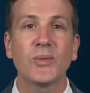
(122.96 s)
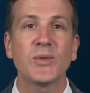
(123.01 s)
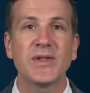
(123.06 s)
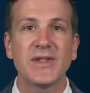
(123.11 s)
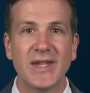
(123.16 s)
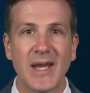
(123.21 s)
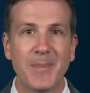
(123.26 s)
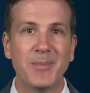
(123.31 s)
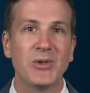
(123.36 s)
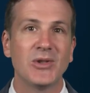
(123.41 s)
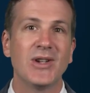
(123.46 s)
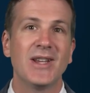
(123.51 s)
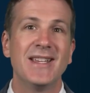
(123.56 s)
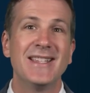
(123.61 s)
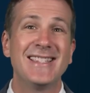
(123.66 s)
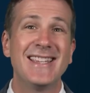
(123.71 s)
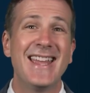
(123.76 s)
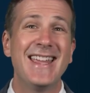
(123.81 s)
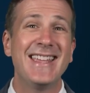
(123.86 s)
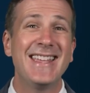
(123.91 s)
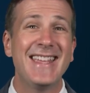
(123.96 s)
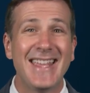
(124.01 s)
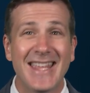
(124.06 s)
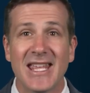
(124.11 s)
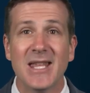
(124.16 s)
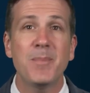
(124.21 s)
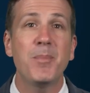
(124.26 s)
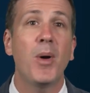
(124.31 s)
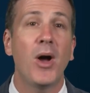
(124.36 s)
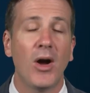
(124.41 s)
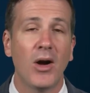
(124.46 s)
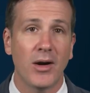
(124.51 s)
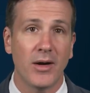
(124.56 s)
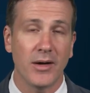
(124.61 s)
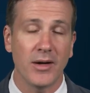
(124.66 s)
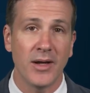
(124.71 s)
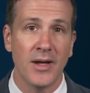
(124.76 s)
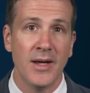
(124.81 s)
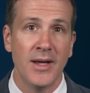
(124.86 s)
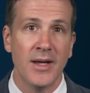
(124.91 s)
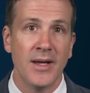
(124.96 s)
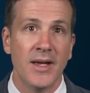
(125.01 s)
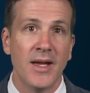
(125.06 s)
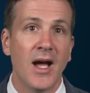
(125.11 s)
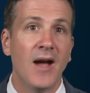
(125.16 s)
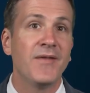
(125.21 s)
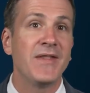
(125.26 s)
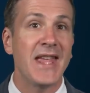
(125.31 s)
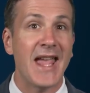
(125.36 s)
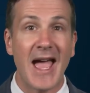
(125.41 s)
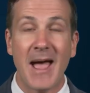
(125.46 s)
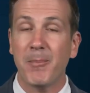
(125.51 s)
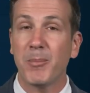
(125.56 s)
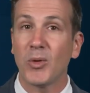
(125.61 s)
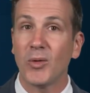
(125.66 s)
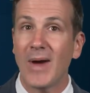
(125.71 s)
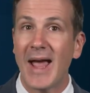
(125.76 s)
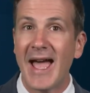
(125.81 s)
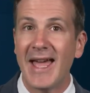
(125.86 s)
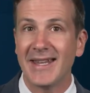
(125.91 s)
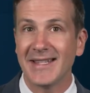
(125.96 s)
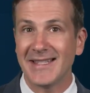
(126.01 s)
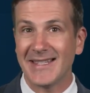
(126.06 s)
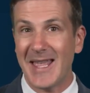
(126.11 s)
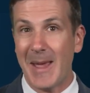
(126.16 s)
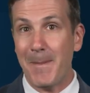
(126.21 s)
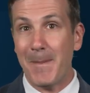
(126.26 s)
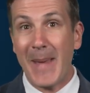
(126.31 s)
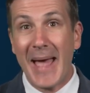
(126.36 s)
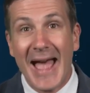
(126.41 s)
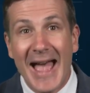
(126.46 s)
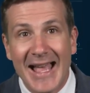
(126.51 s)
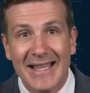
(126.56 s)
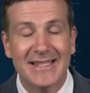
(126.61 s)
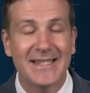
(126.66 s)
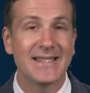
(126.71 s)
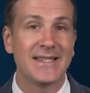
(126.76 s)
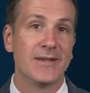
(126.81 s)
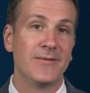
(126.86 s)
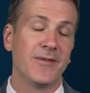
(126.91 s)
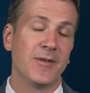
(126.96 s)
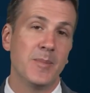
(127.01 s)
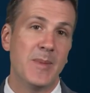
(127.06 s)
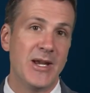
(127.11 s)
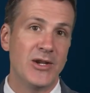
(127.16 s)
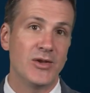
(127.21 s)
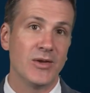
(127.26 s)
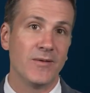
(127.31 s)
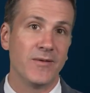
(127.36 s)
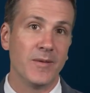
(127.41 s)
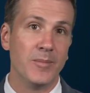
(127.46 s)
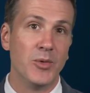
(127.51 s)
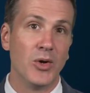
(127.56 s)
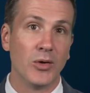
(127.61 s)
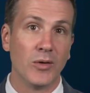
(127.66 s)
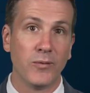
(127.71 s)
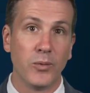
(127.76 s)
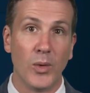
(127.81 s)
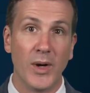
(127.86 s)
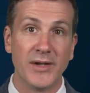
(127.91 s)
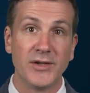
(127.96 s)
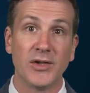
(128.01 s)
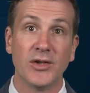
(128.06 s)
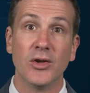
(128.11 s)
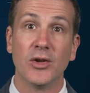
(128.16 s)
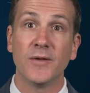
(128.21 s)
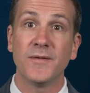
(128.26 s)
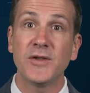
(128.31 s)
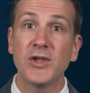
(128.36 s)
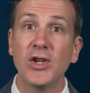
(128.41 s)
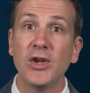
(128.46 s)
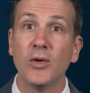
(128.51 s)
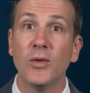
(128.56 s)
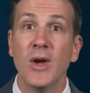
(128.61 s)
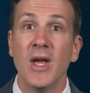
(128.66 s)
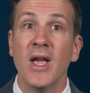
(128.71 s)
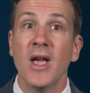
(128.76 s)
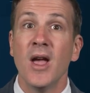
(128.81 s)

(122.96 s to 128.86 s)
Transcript: receptor is a key part of the apparatus that passes information from nerve 1 to nerve 2,